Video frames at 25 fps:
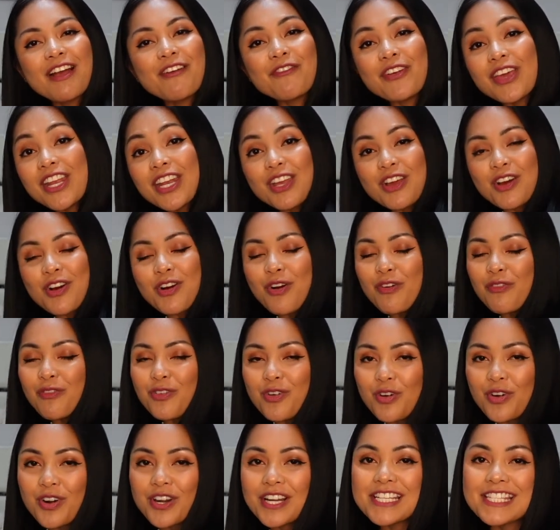video, of
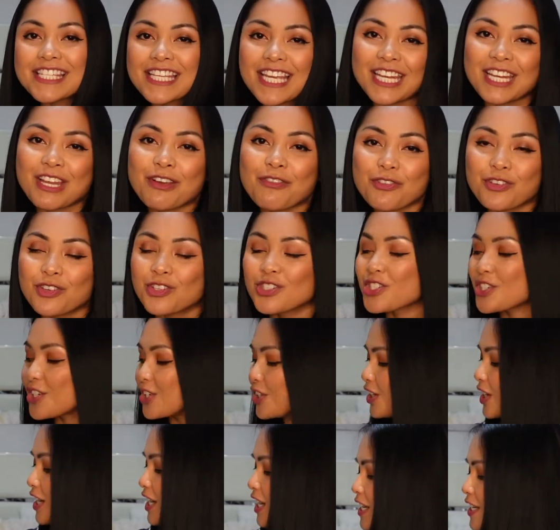course, in the
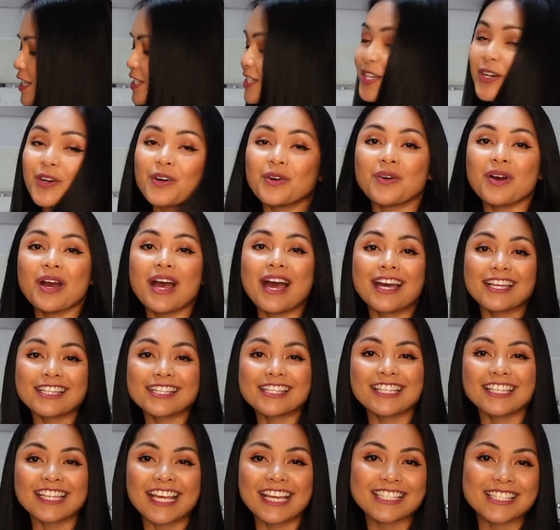future. So
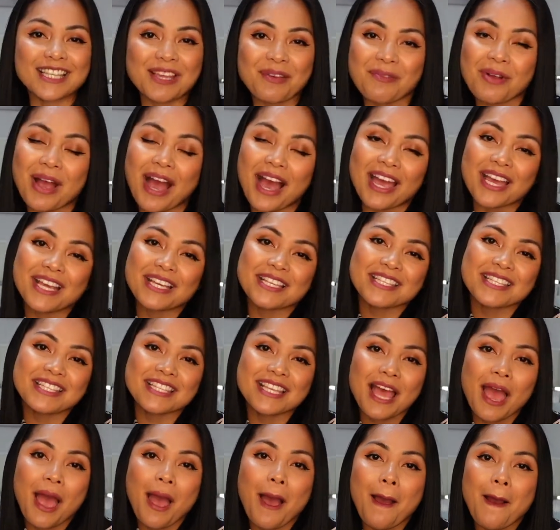until next time,
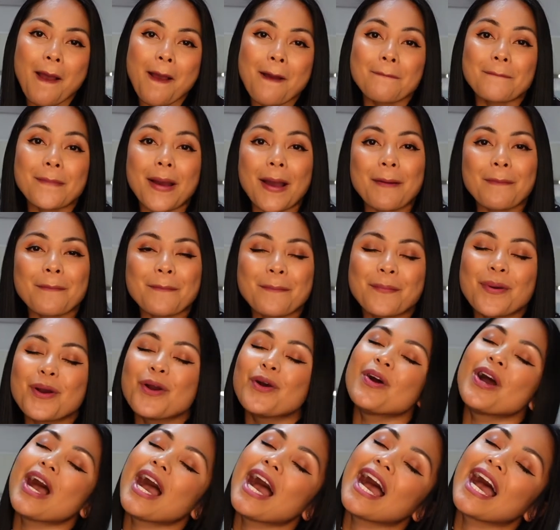guys,
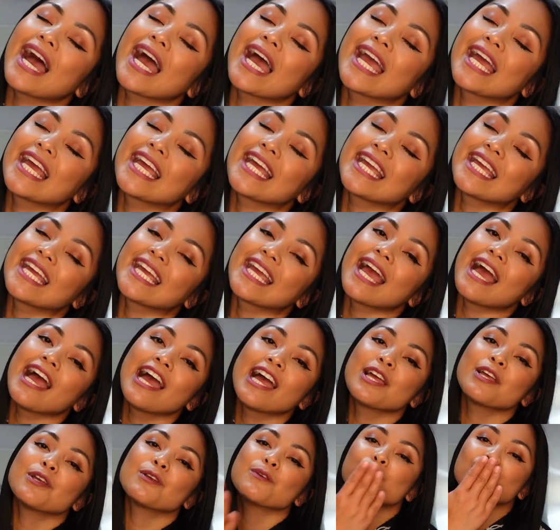Mabuhay!
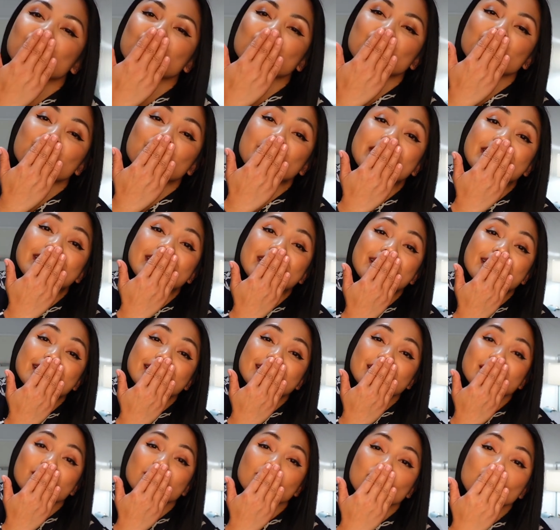
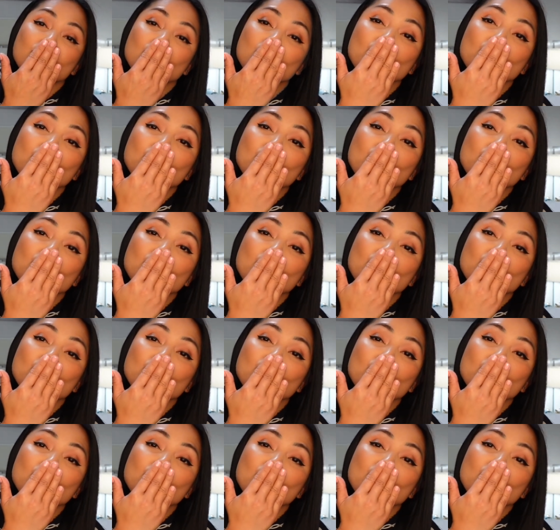Peace!